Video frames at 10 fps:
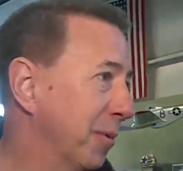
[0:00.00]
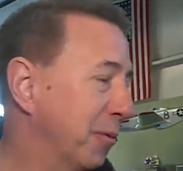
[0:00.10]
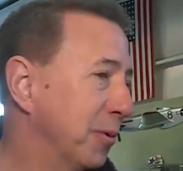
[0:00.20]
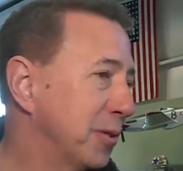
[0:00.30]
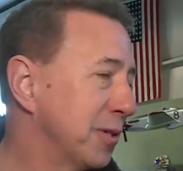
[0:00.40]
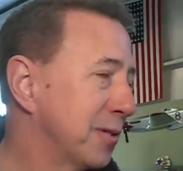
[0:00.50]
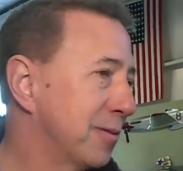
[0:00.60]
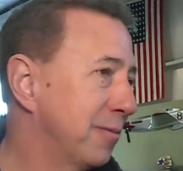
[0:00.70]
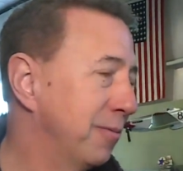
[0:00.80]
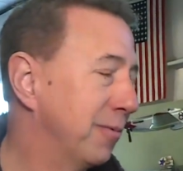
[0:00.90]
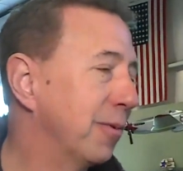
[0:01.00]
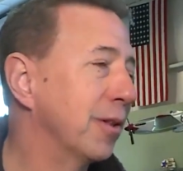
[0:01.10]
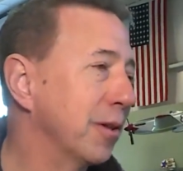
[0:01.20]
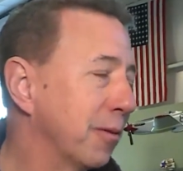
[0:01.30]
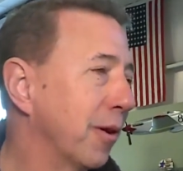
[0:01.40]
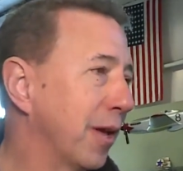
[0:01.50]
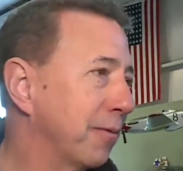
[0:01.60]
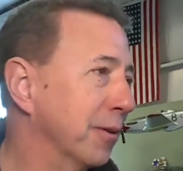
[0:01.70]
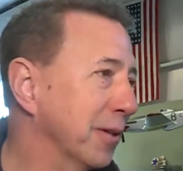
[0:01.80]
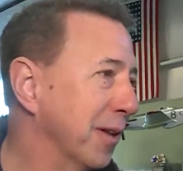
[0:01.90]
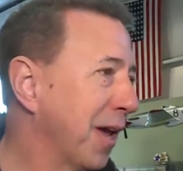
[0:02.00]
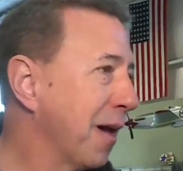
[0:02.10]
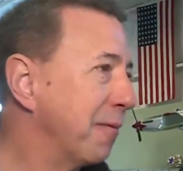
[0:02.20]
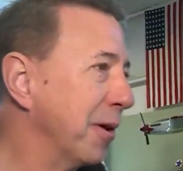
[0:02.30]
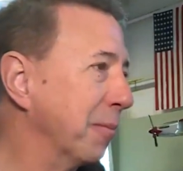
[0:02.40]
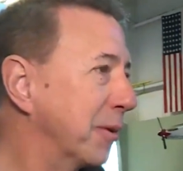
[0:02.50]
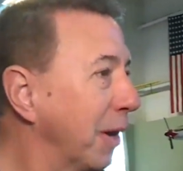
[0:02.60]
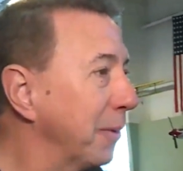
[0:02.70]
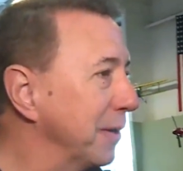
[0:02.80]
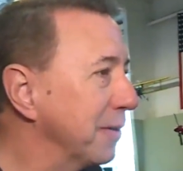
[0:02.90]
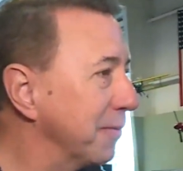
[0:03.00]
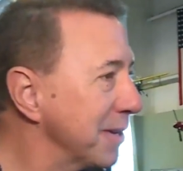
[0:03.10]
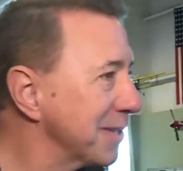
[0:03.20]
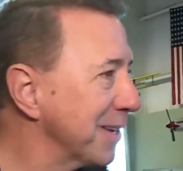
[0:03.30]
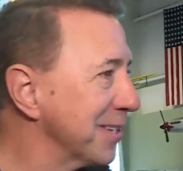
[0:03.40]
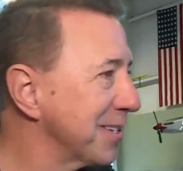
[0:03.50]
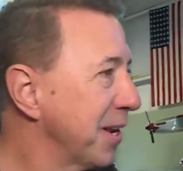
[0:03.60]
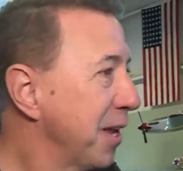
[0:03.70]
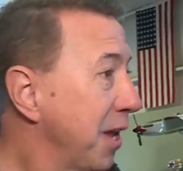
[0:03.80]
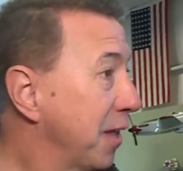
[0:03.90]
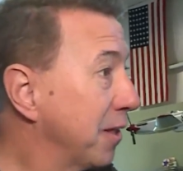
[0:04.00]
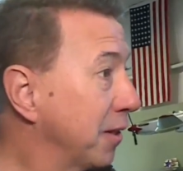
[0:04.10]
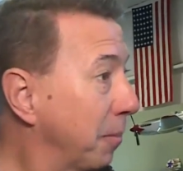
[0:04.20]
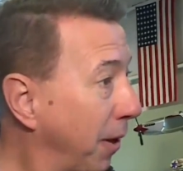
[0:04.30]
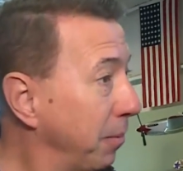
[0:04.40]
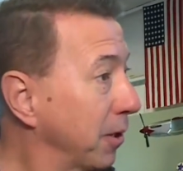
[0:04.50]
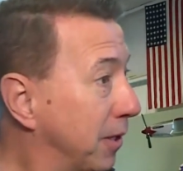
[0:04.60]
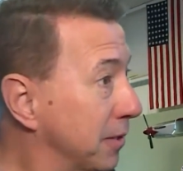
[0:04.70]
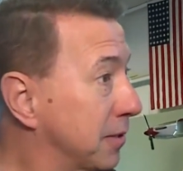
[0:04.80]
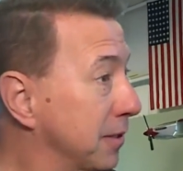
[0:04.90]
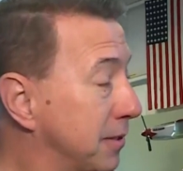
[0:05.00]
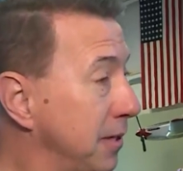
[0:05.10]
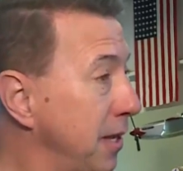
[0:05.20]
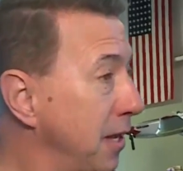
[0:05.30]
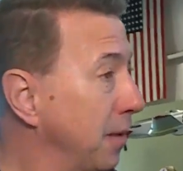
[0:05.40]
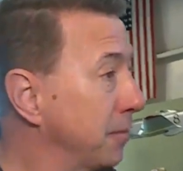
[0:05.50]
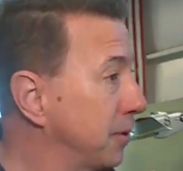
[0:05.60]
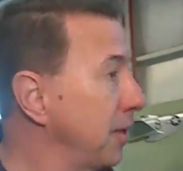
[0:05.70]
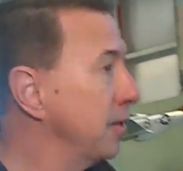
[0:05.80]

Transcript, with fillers: And we're just really thankful to have him coming to visit us. And then the public gets to see him, see